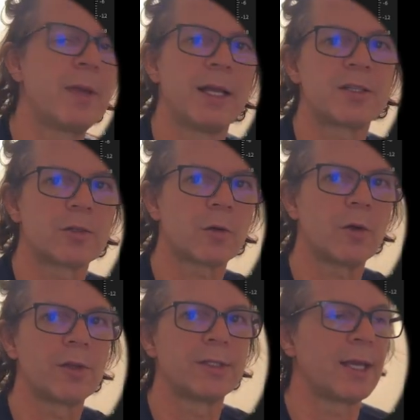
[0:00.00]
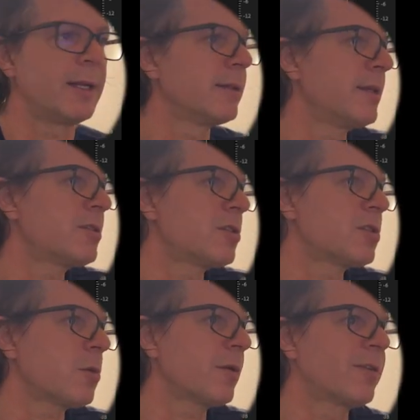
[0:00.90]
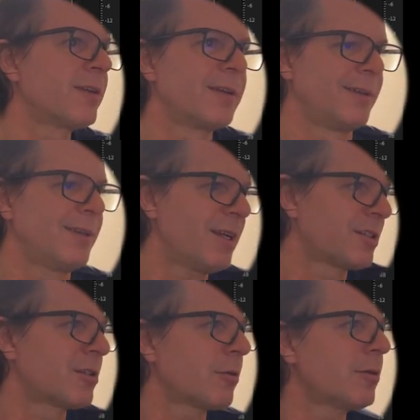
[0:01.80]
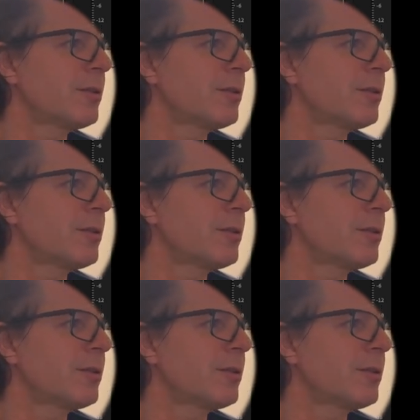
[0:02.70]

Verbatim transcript: pen, circle the date. It's just sort of, yeah, circle